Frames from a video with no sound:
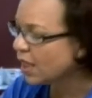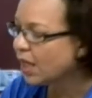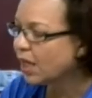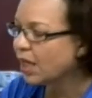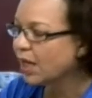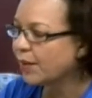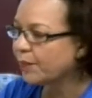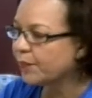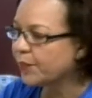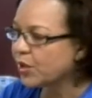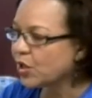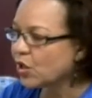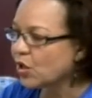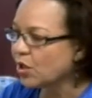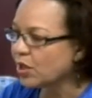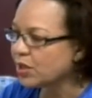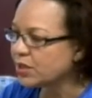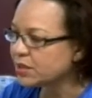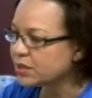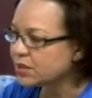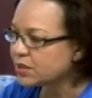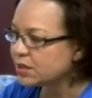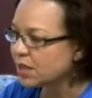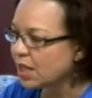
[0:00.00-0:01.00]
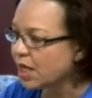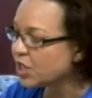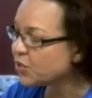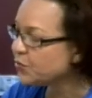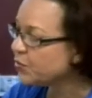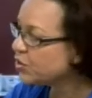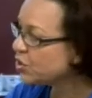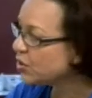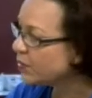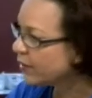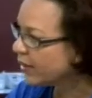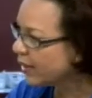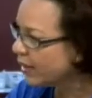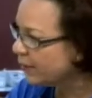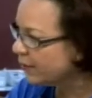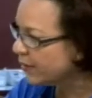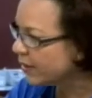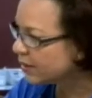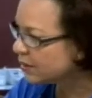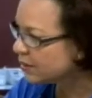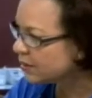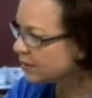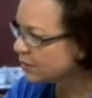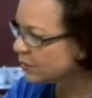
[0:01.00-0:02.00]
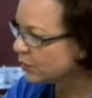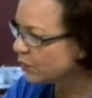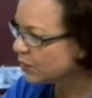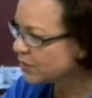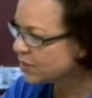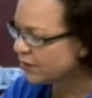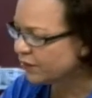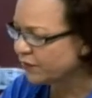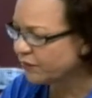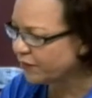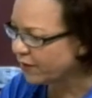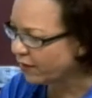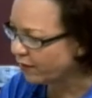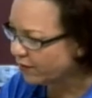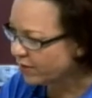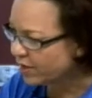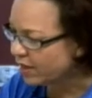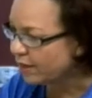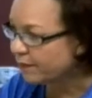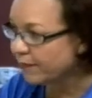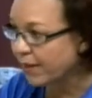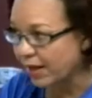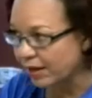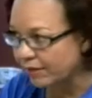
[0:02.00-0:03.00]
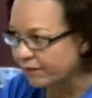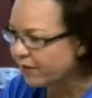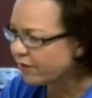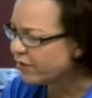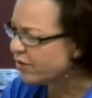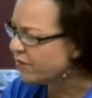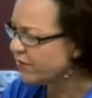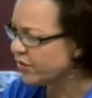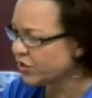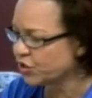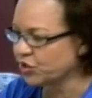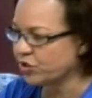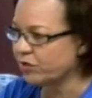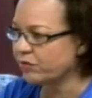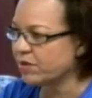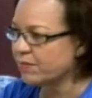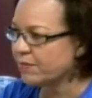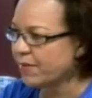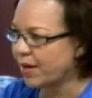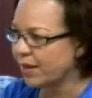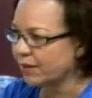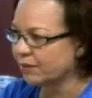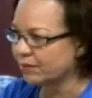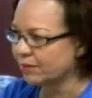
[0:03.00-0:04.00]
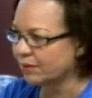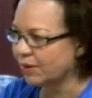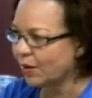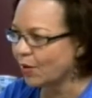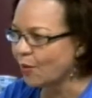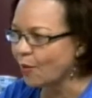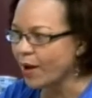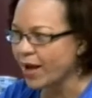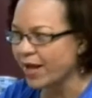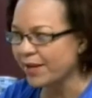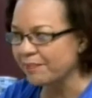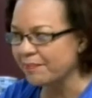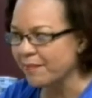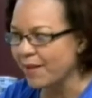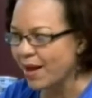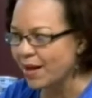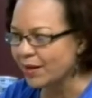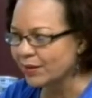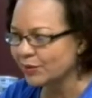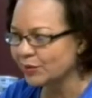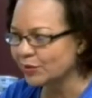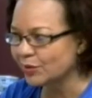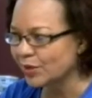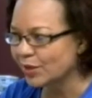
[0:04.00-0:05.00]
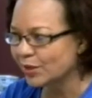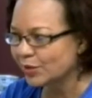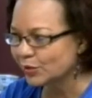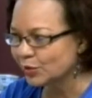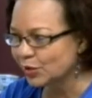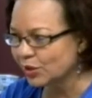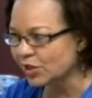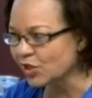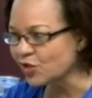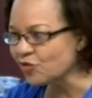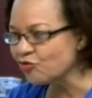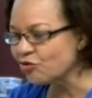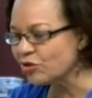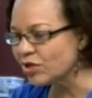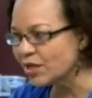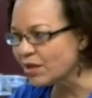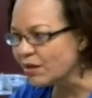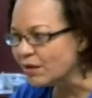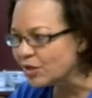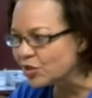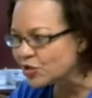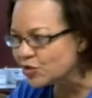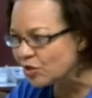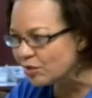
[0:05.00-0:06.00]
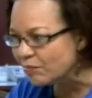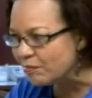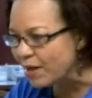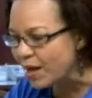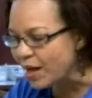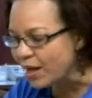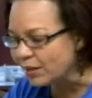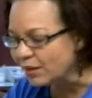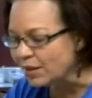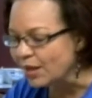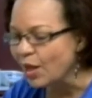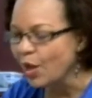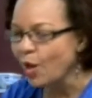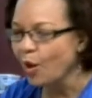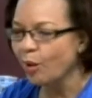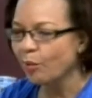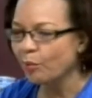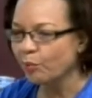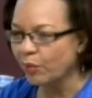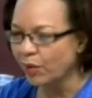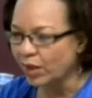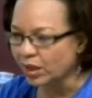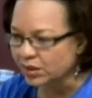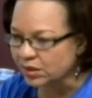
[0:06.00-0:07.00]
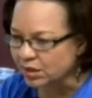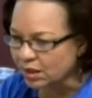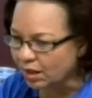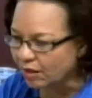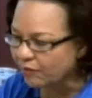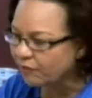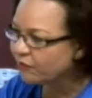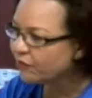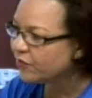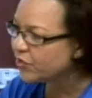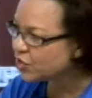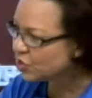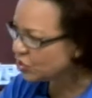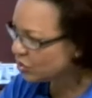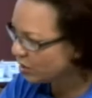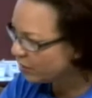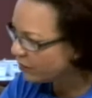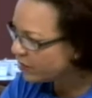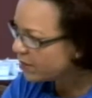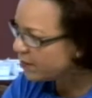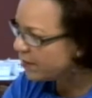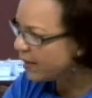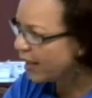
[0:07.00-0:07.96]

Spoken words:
Because Archbishop Gilbert was a very visionary man, a quiet man, not a Trinity cultured man, but a visionary man.